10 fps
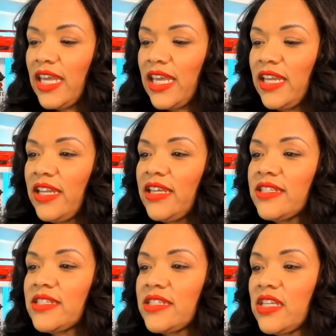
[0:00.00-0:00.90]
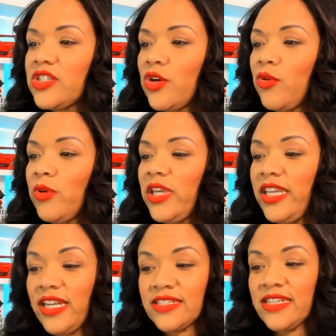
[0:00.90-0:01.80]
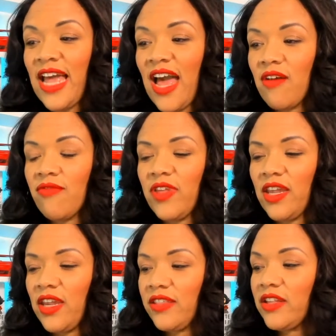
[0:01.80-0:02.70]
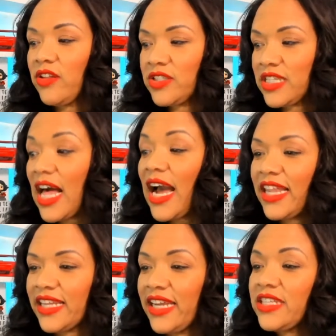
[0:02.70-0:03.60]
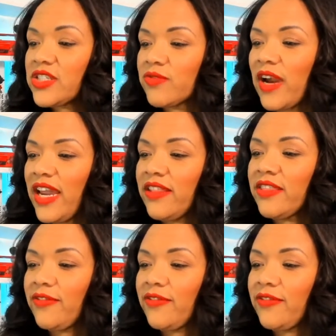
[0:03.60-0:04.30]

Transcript: It is, so he doesn't have there's the highlights, right?